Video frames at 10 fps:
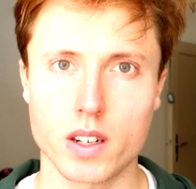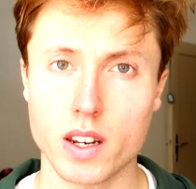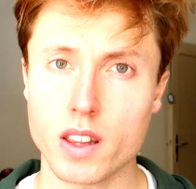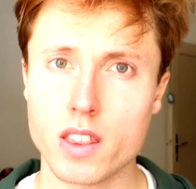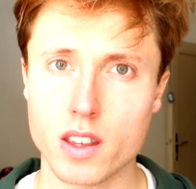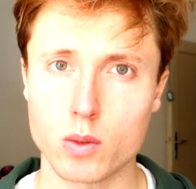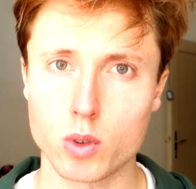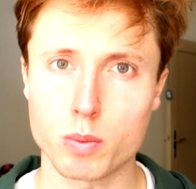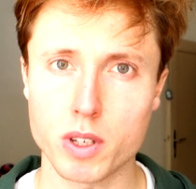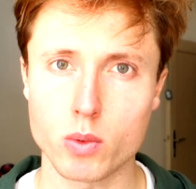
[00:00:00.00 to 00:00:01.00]
Another thing
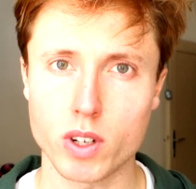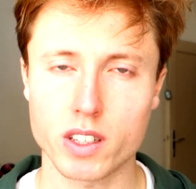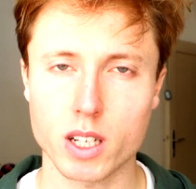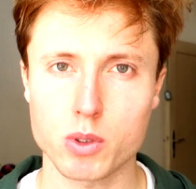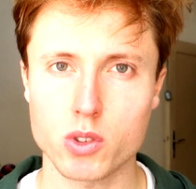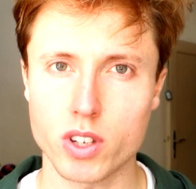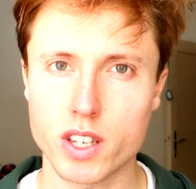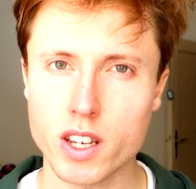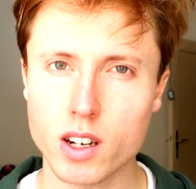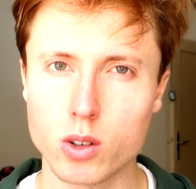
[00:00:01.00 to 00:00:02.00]
would be when it comes to
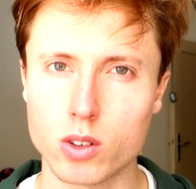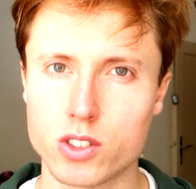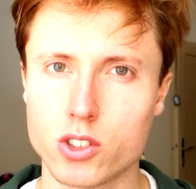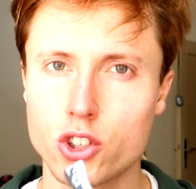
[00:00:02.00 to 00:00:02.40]
heel hooks,